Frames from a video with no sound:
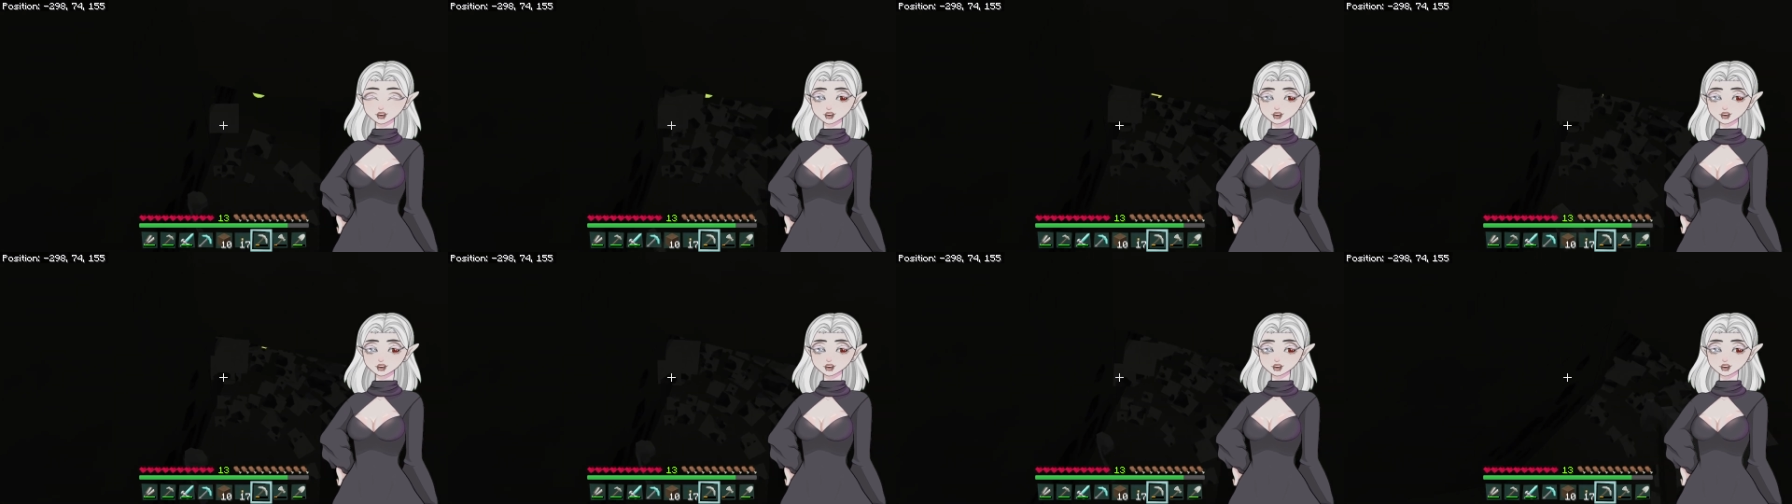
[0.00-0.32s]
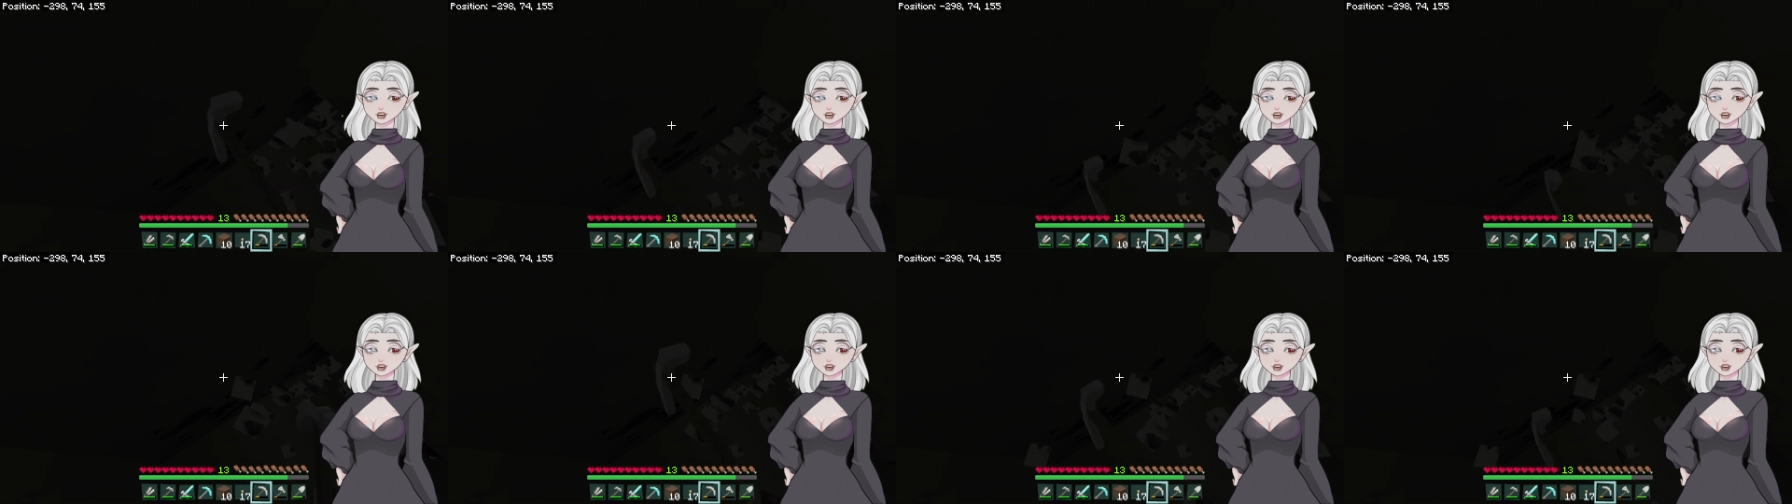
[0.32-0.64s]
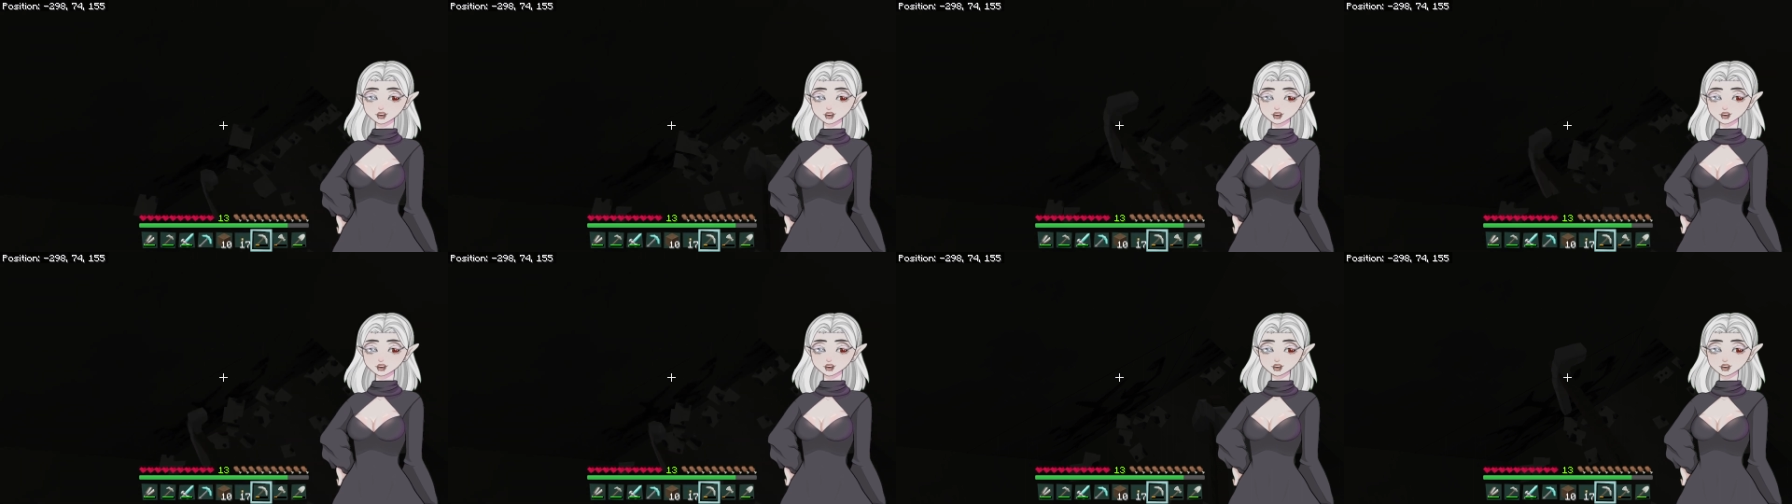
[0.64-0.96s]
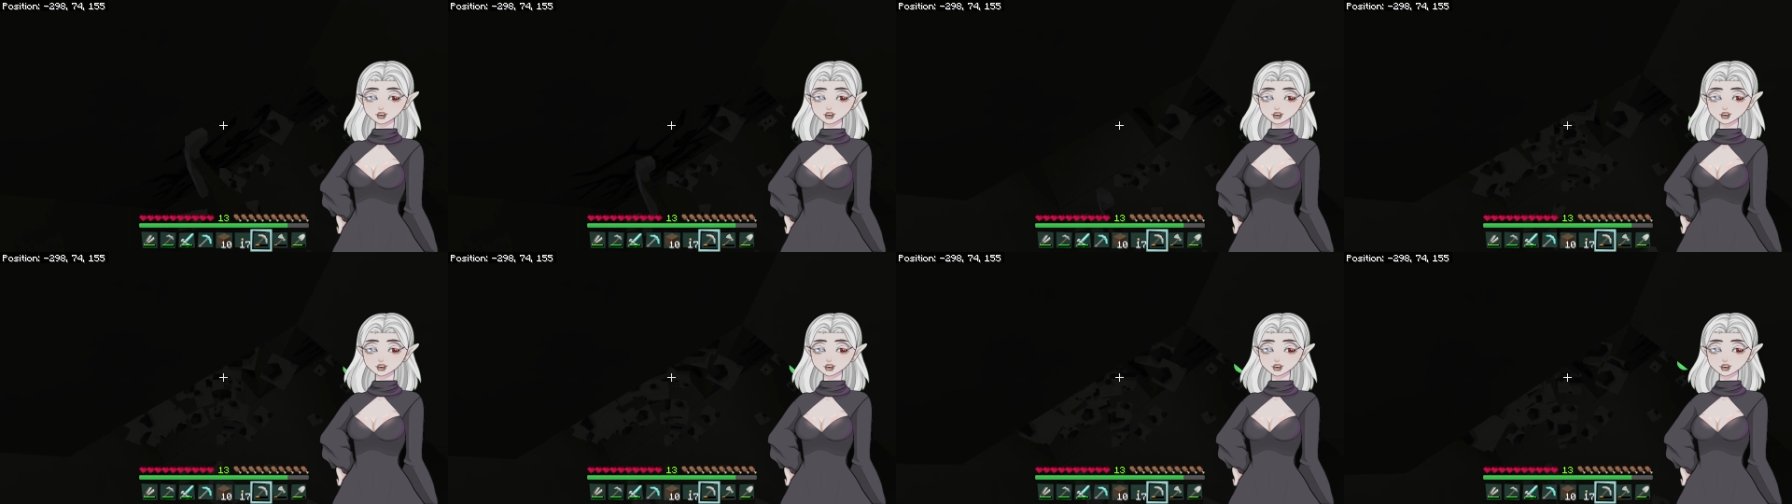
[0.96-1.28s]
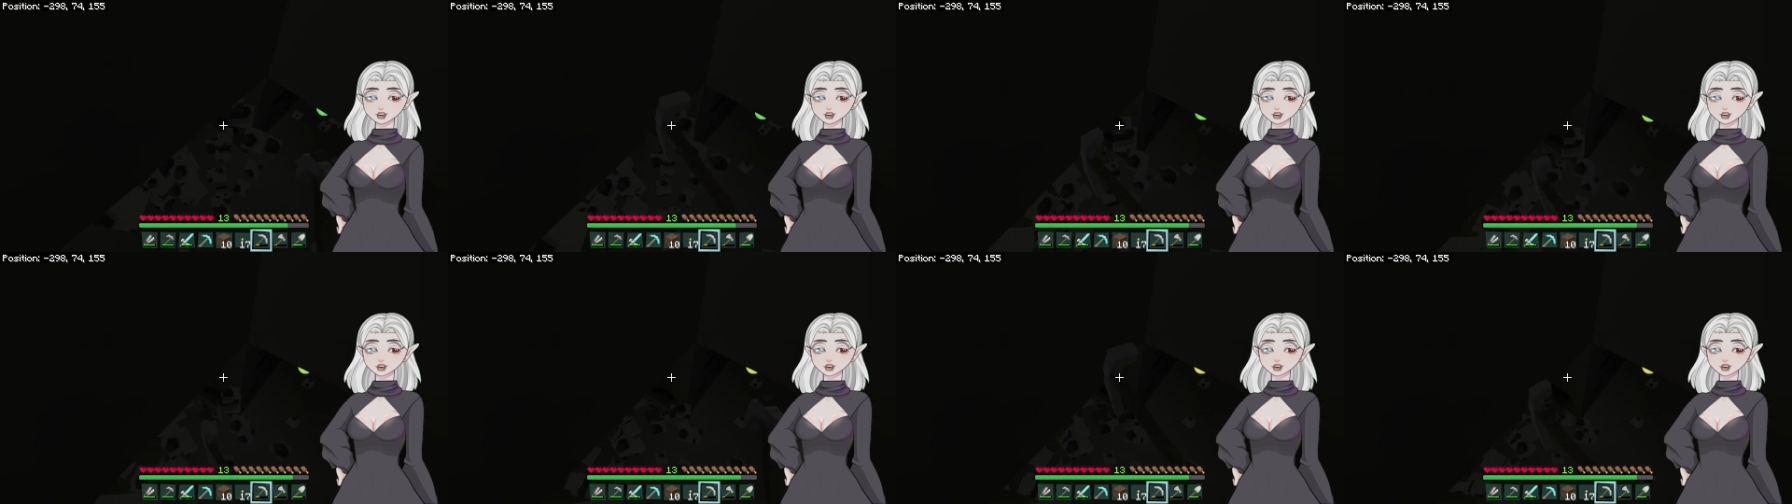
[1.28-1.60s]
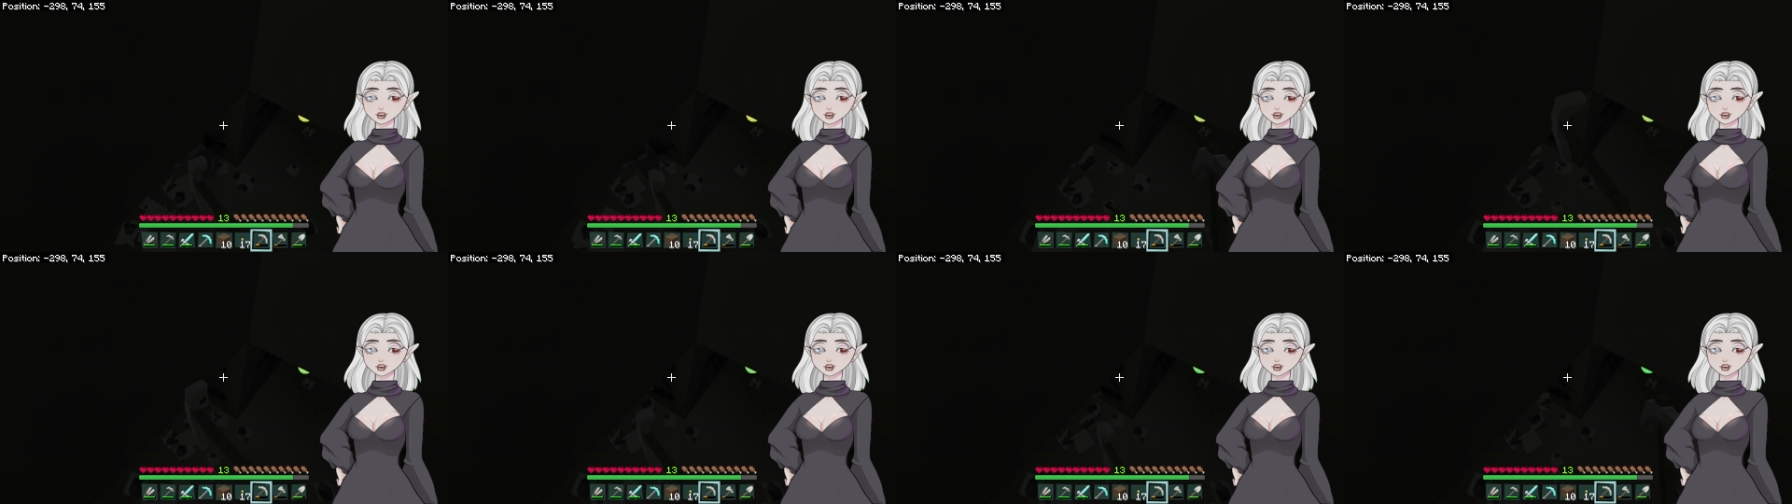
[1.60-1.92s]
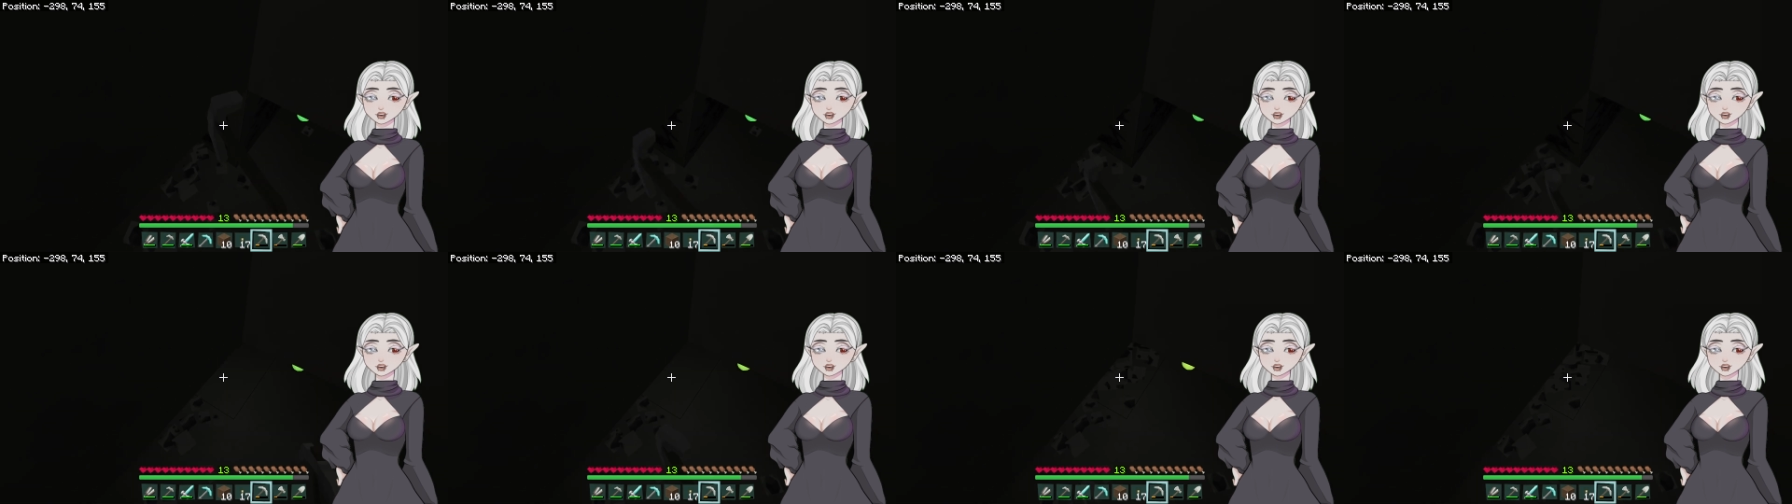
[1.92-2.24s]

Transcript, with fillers: cons do outweigh the pros.